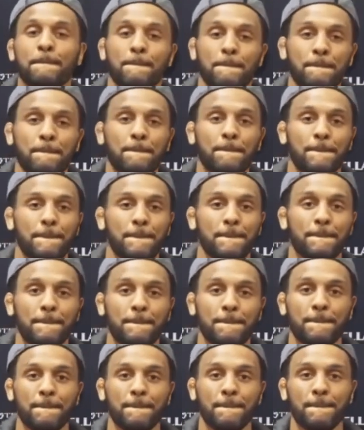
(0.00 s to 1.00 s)

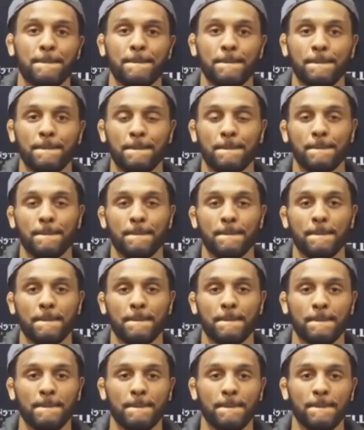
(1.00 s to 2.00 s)

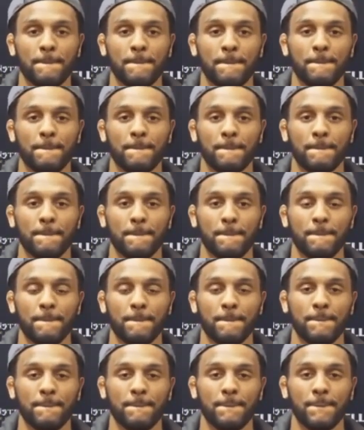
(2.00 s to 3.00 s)

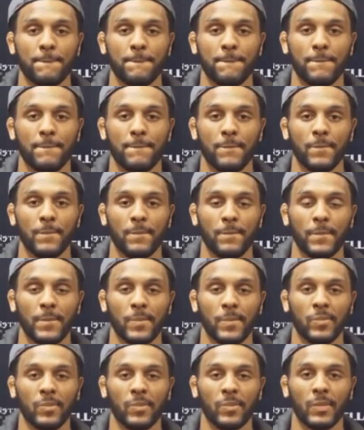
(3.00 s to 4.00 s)

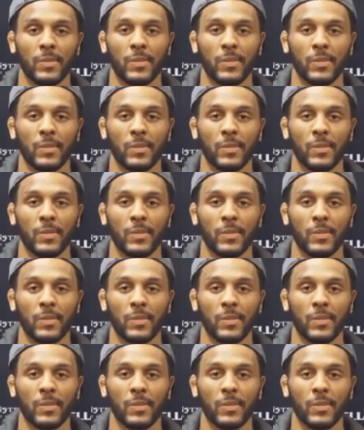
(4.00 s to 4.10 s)
(silence)